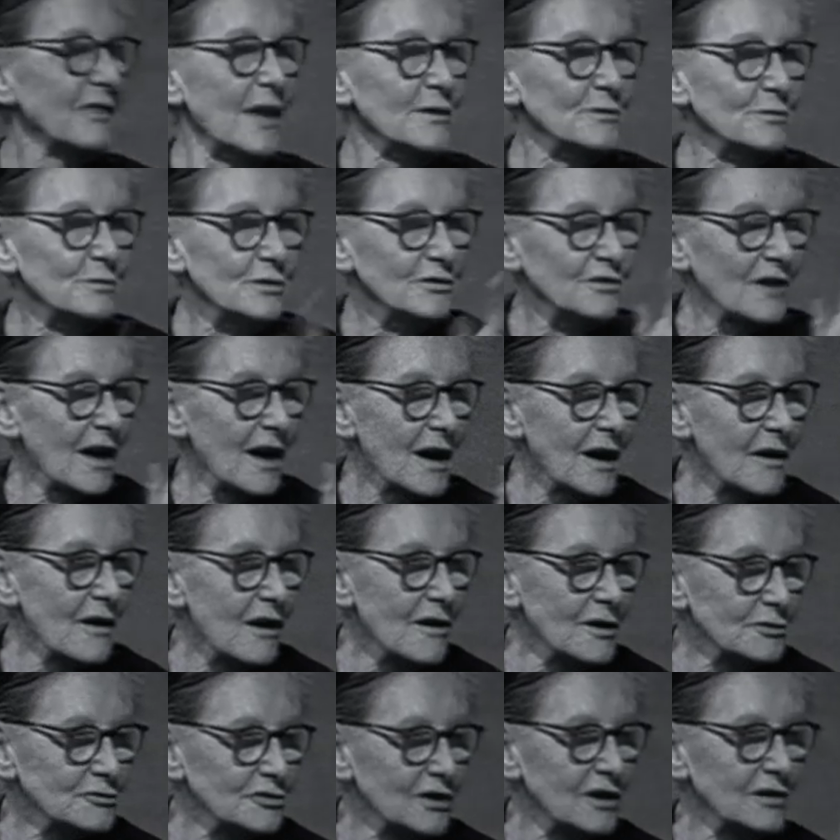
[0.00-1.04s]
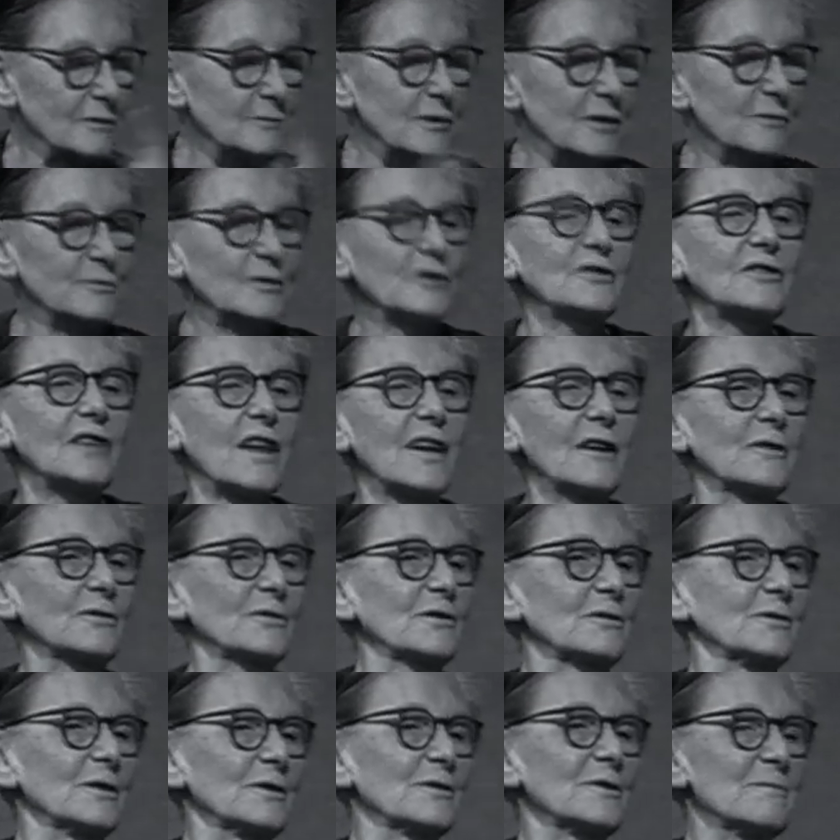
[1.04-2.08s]
That was our archenemy, Mr.
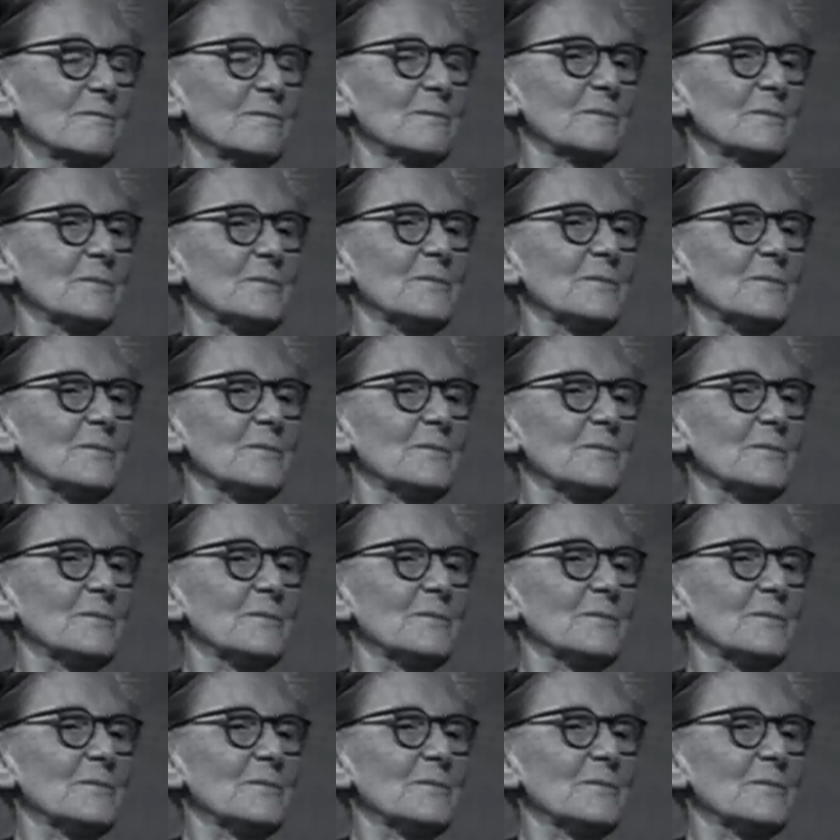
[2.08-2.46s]
Asquith.